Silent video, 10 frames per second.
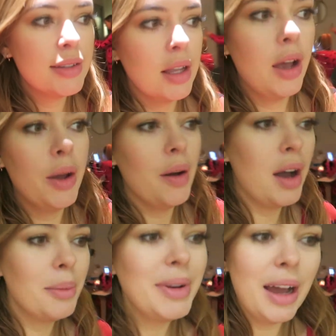So
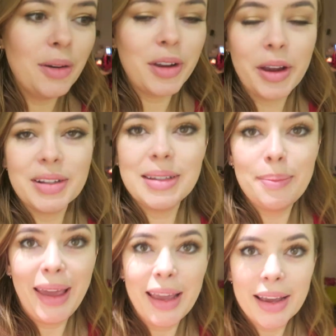I'm now going to
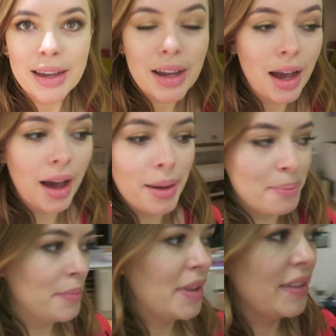make
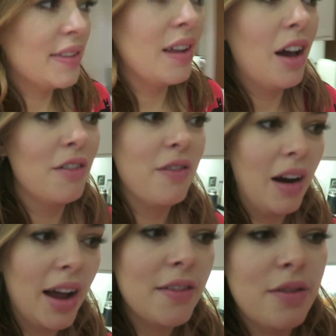the stir
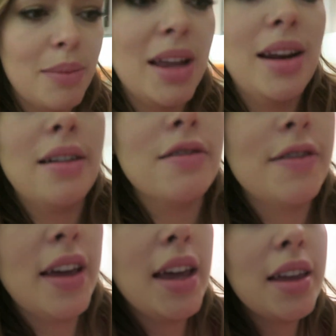fry for me and
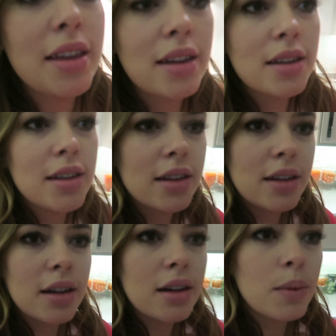Alfie.
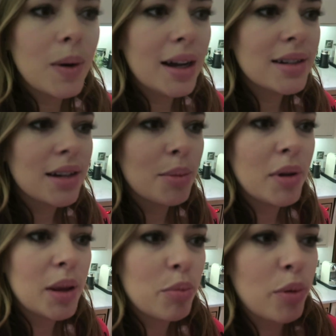Where should I
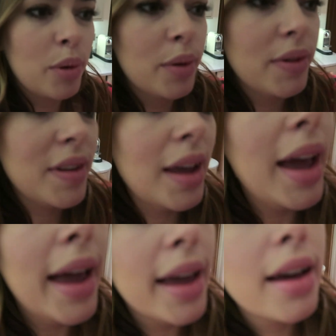put the prawns?
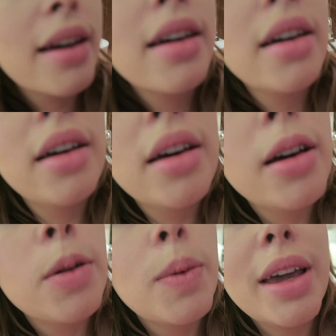Okay.
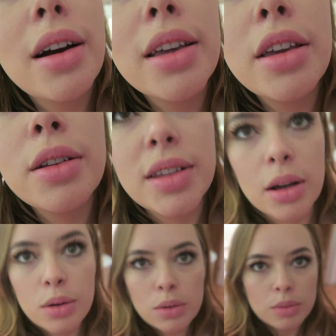We are
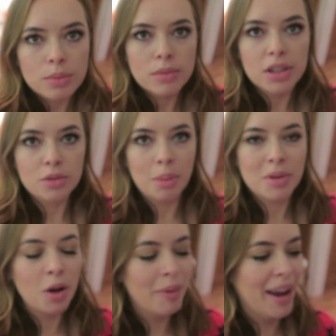using, you can
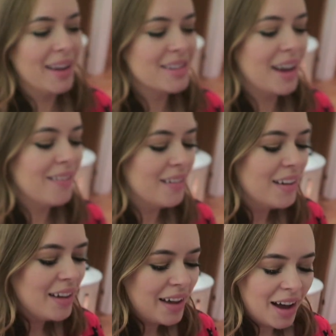remember to hold my hand out.
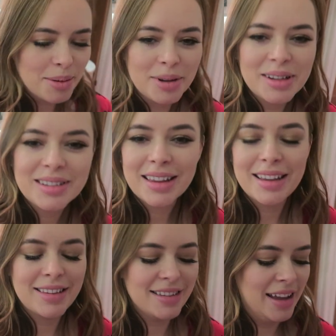I'm not used to
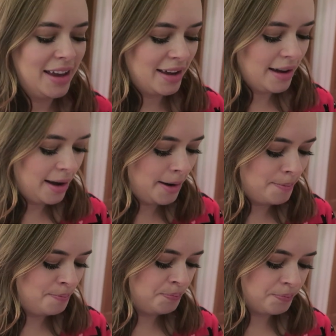this stick.
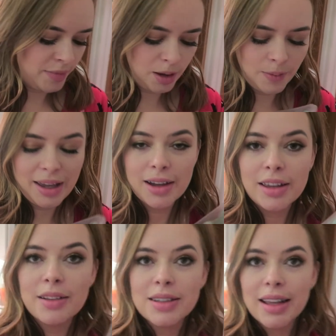We are
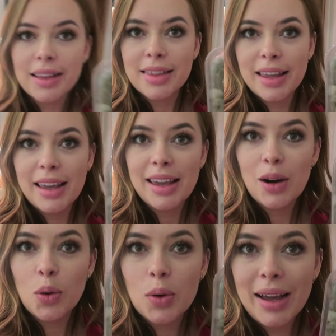using
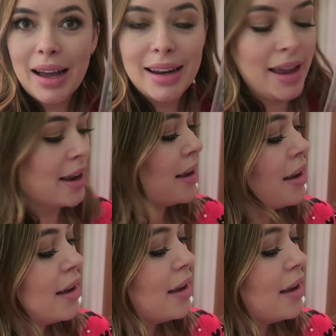the organic